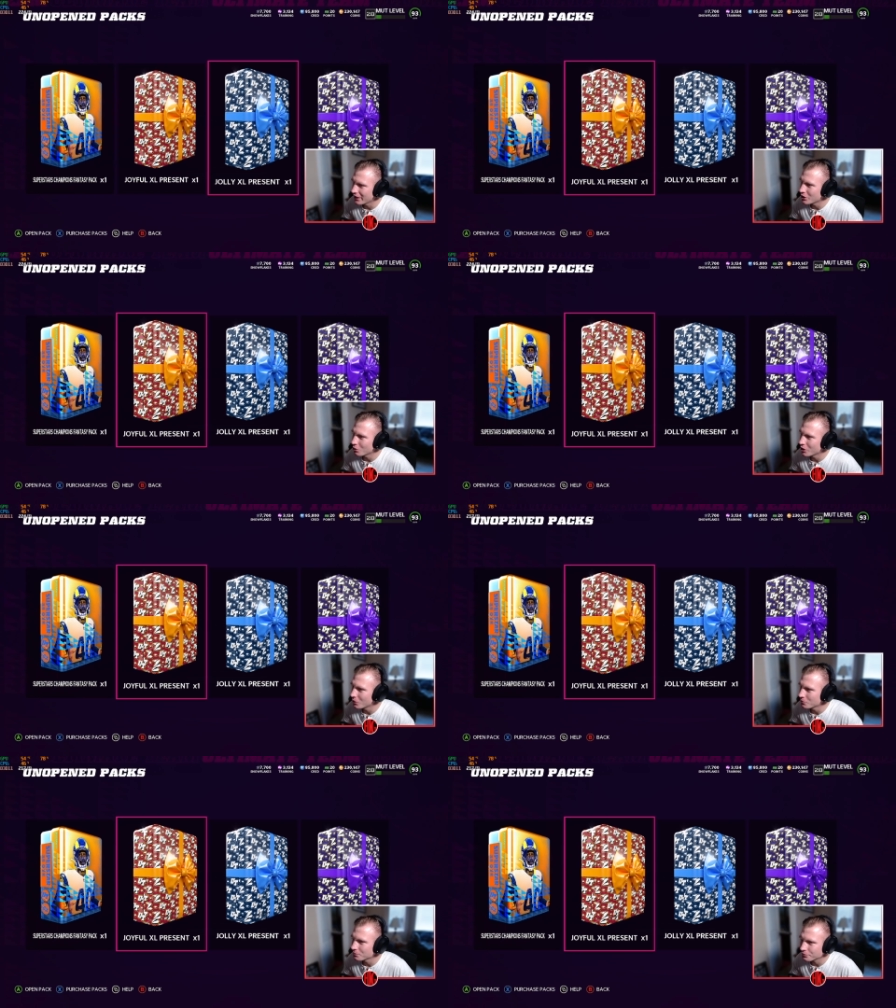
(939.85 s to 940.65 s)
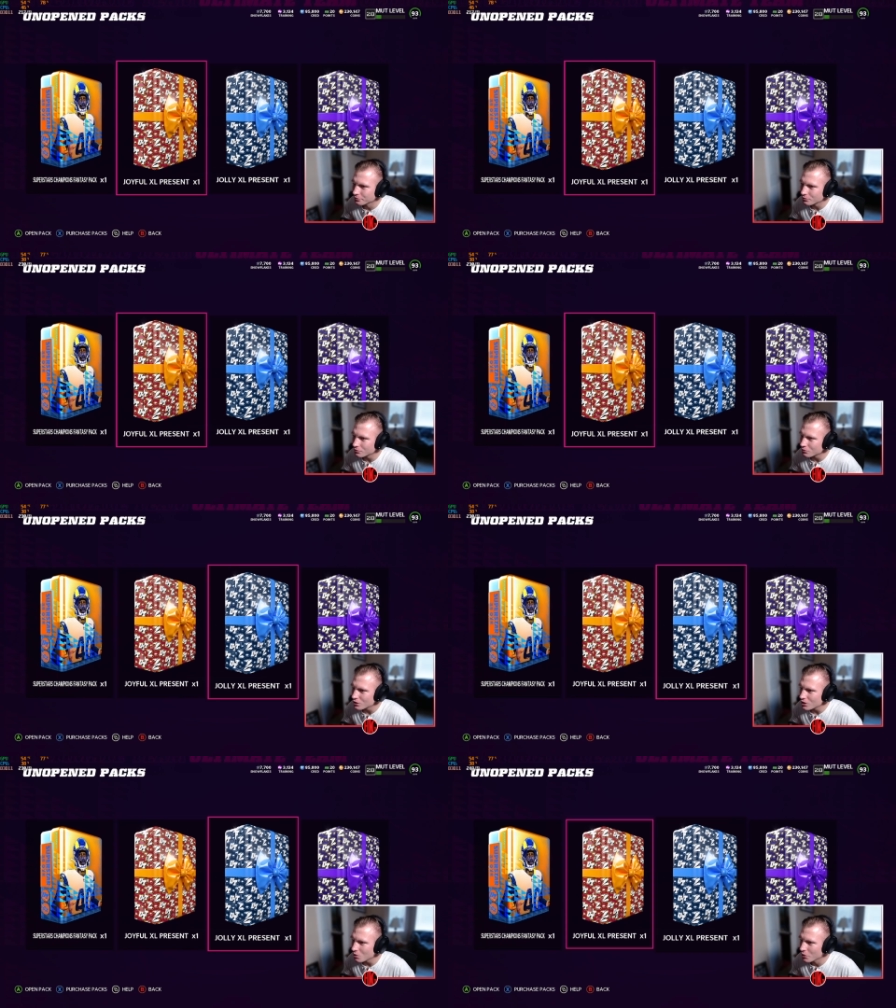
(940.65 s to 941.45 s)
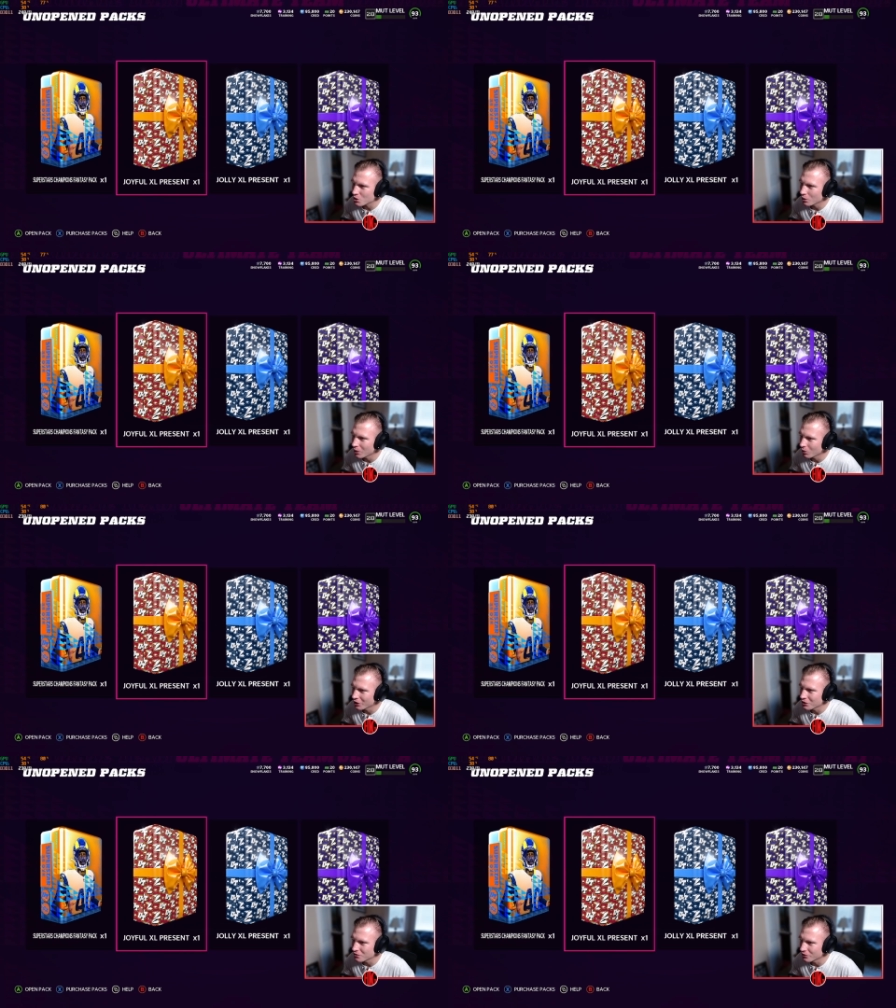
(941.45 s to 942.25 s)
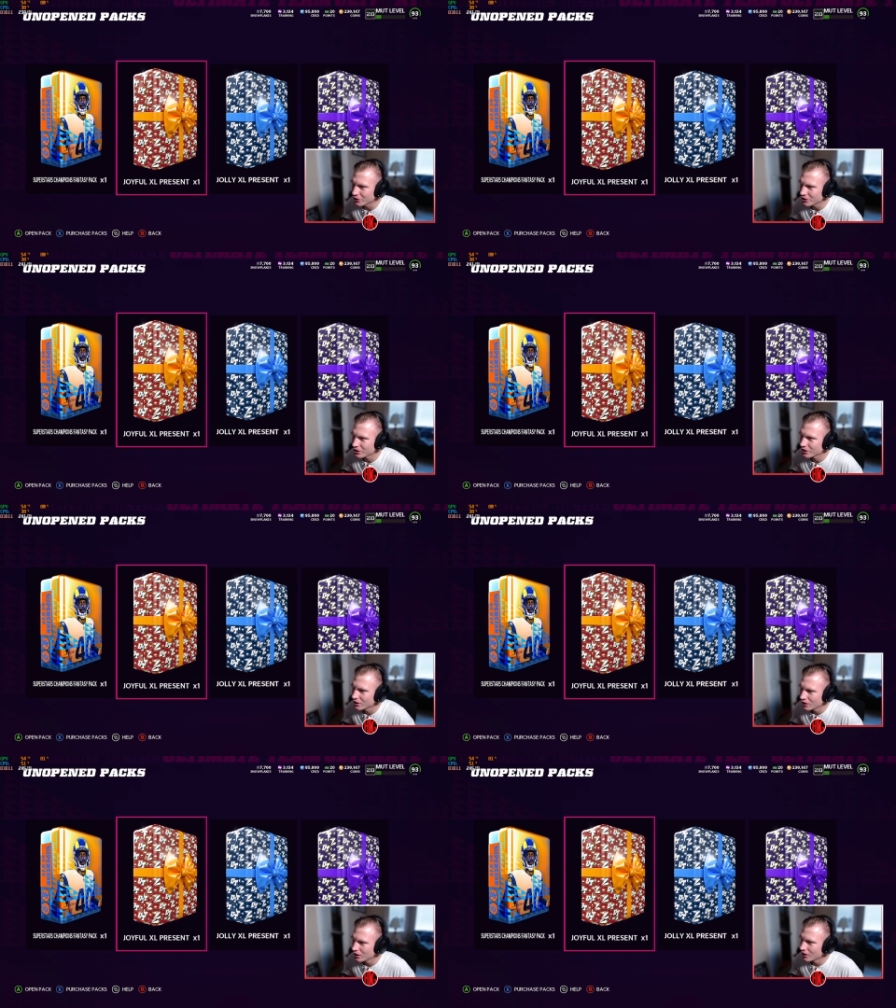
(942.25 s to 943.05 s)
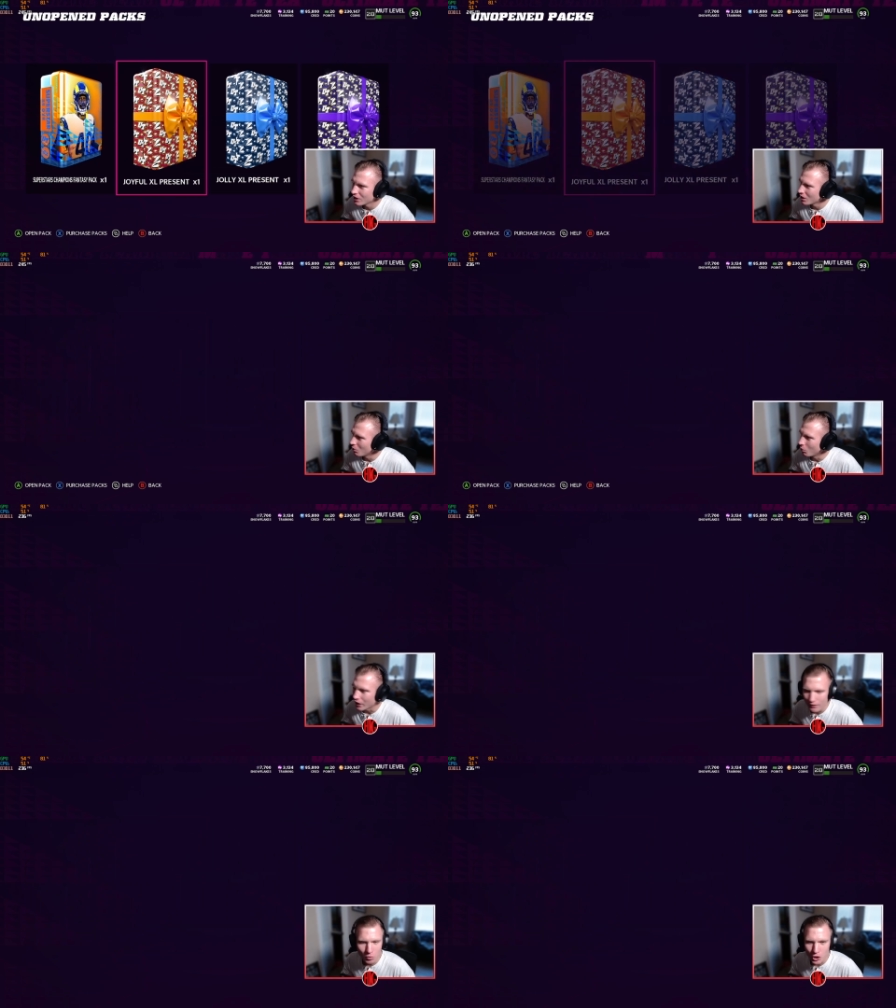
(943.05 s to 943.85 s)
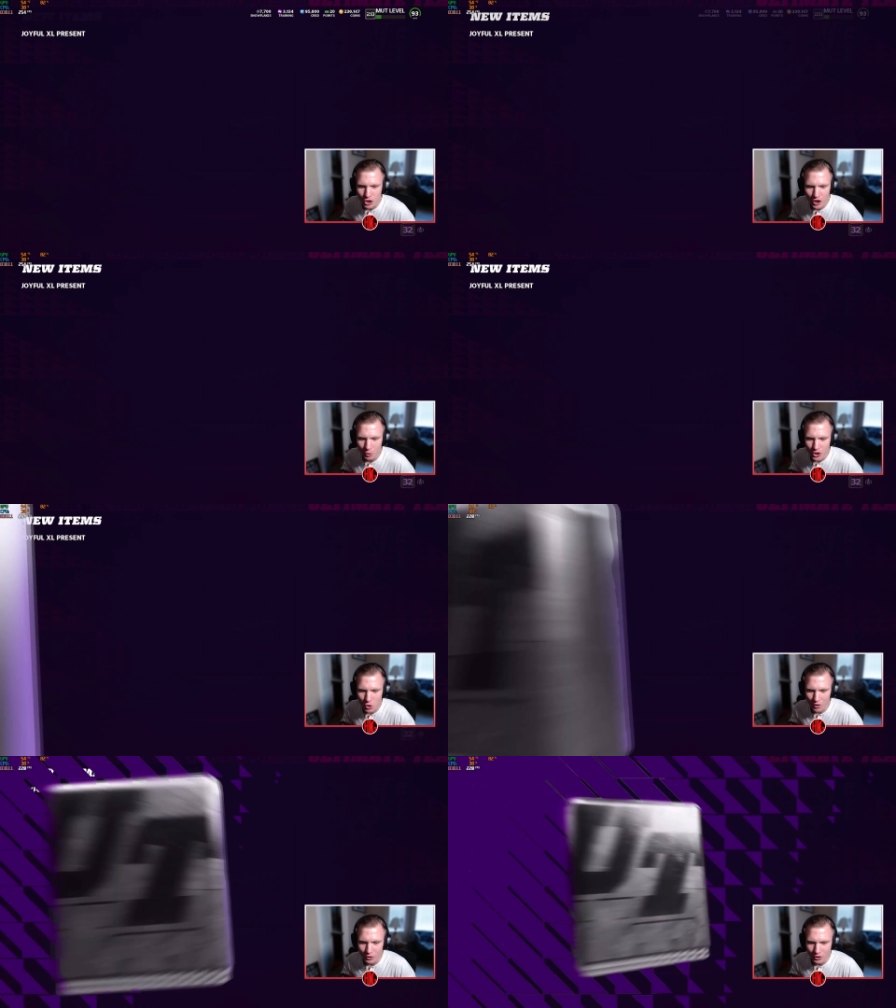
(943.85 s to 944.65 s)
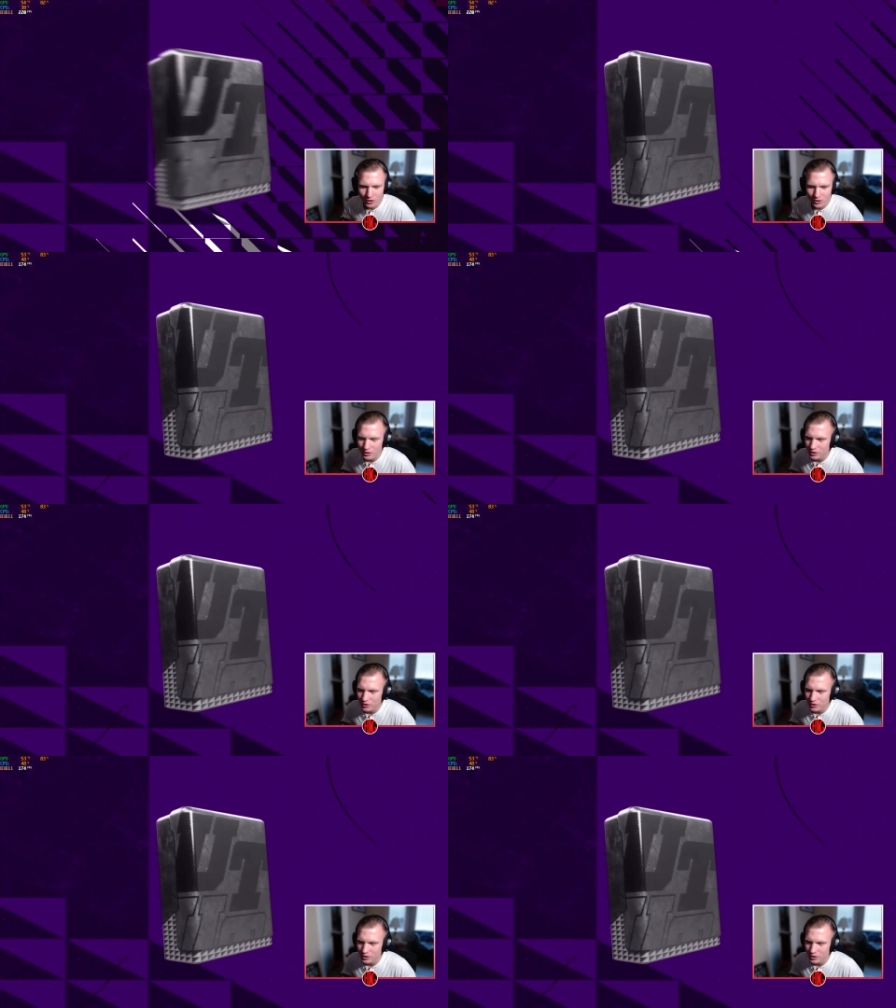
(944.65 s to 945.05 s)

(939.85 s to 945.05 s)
I don't know which one I want to do first. Whatever, we'll just go with Joyful.